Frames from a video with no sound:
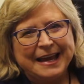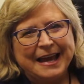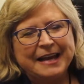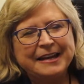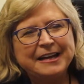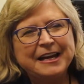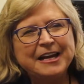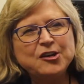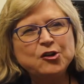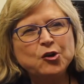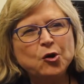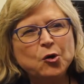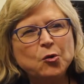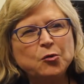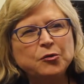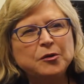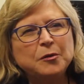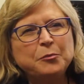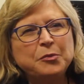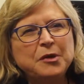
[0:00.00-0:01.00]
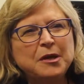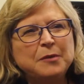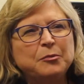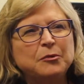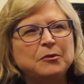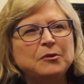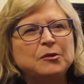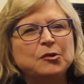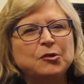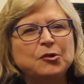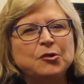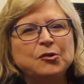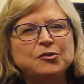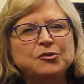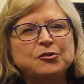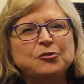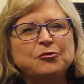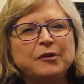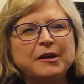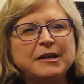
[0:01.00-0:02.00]
And I know that people
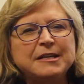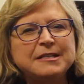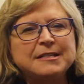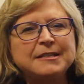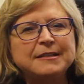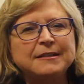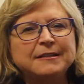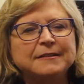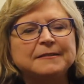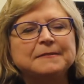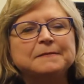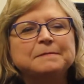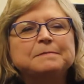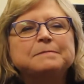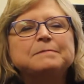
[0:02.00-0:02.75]
learned a great deal